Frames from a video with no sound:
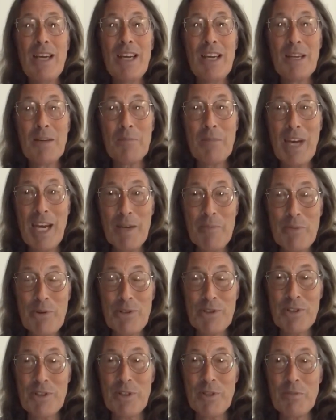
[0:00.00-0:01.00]
And my
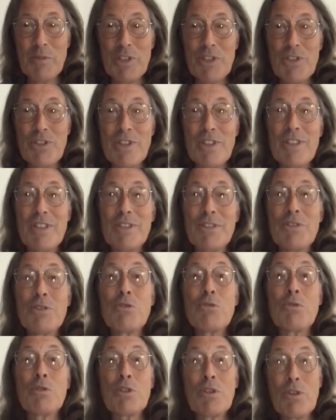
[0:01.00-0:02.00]
personal mission is
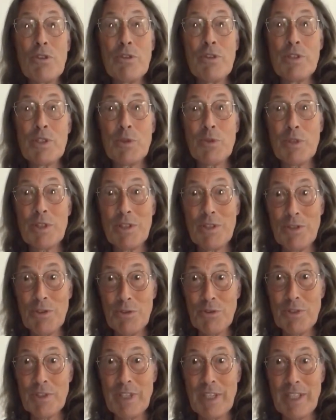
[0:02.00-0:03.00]
to encourage with
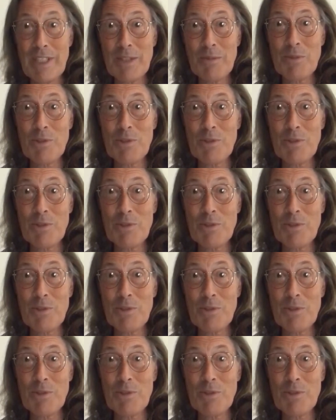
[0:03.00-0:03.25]
enthusiasm.